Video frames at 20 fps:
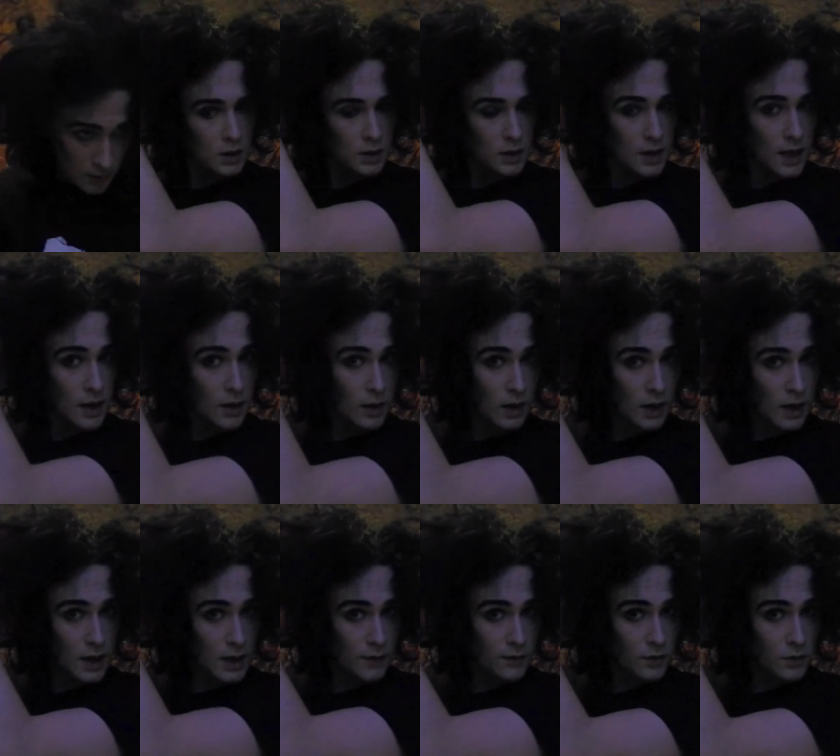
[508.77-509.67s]
Now,
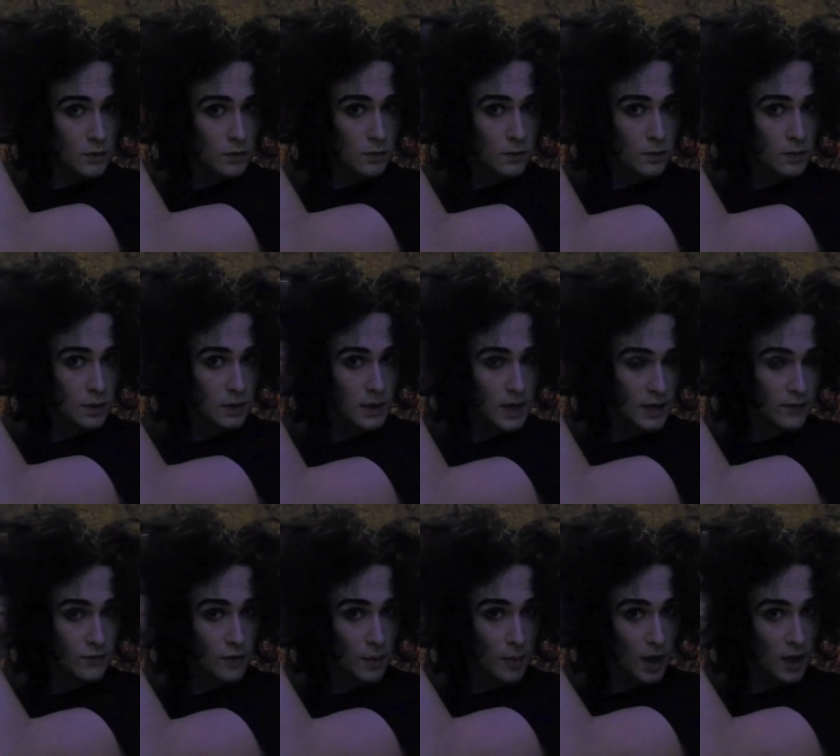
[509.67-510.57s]
if you're late
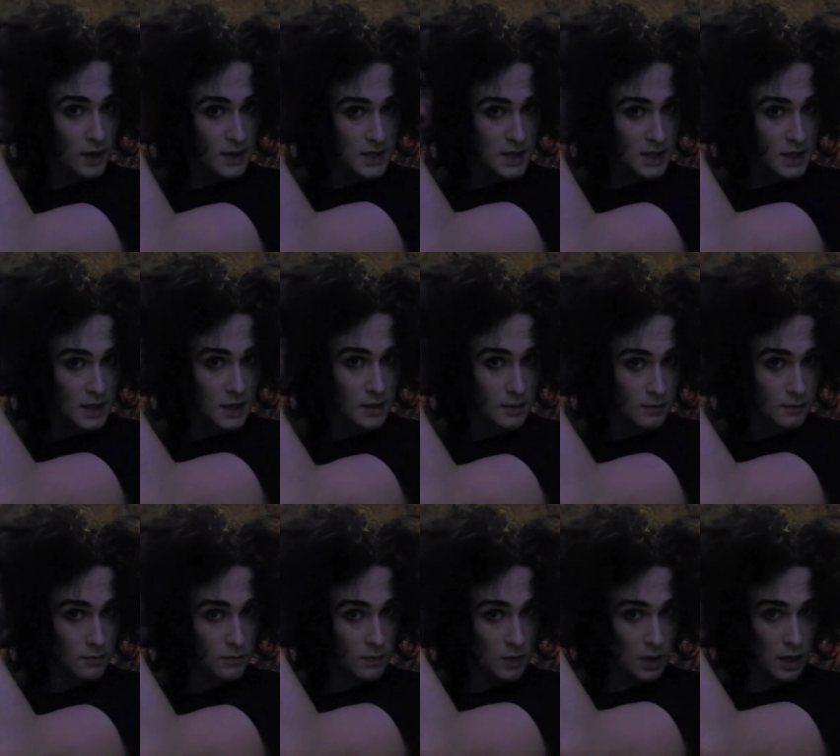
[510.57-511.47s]
for a party
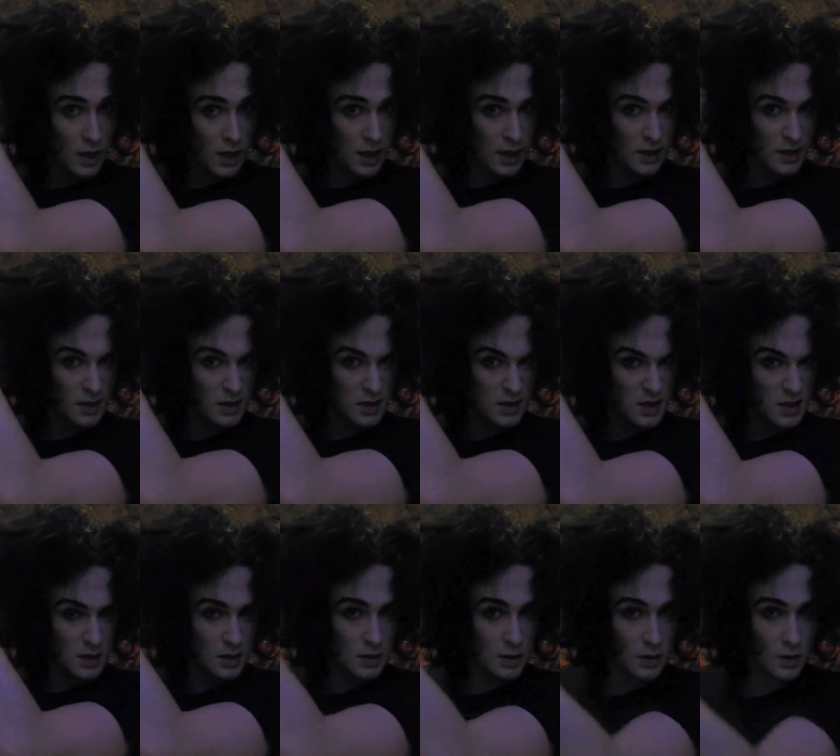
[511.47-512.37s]
and
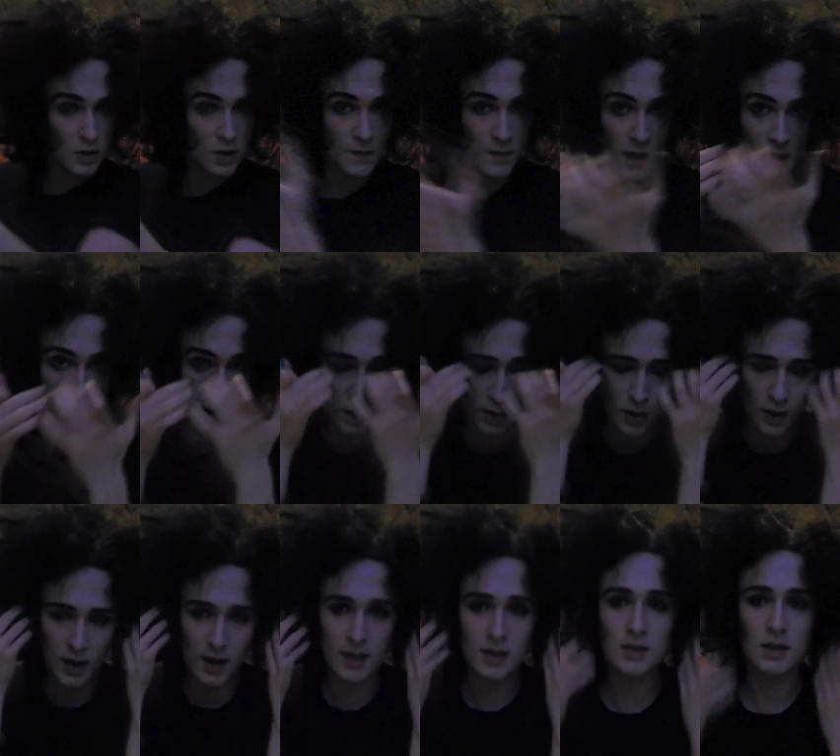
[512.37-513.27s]
you're just about getting your
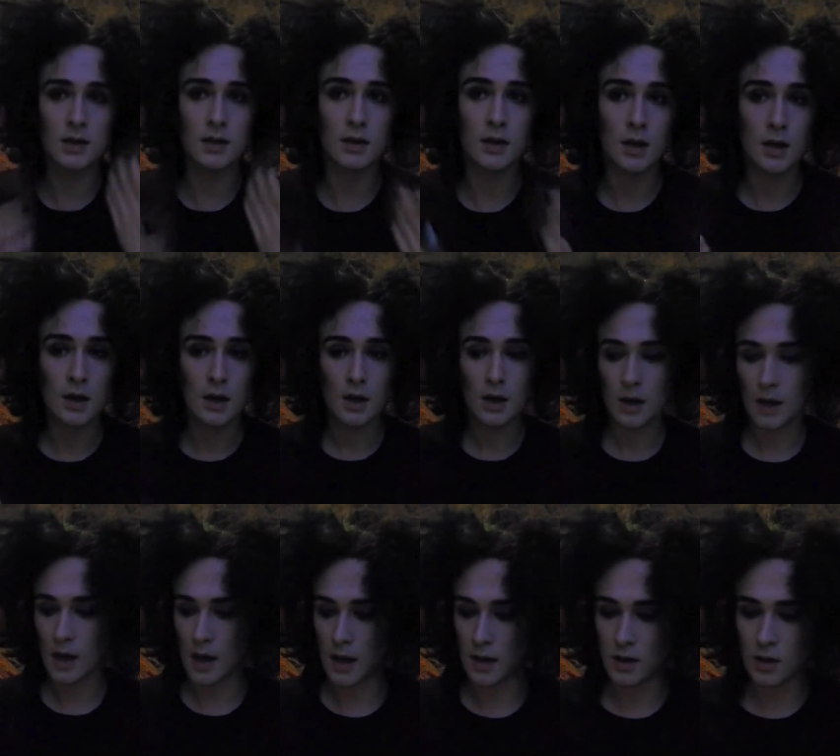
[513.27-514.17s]
hair done
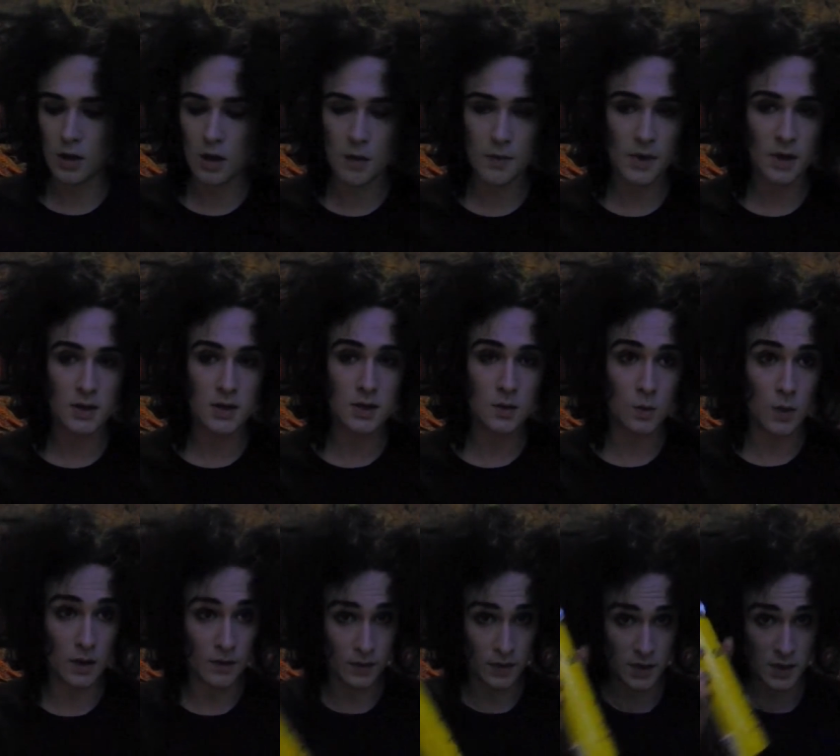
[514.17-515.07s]
and you can't be asked to
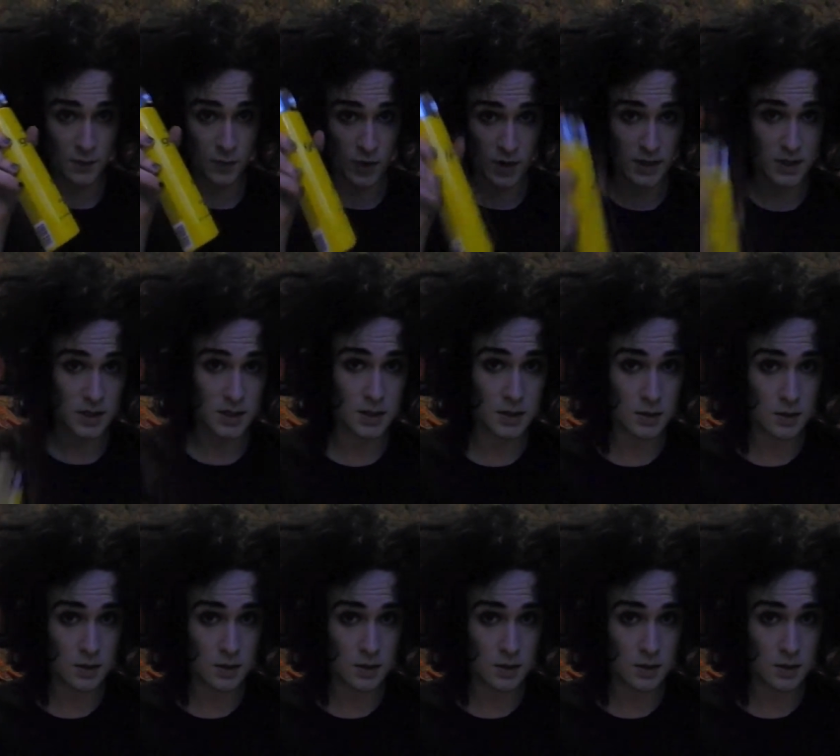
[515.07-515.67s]
wait for the spray to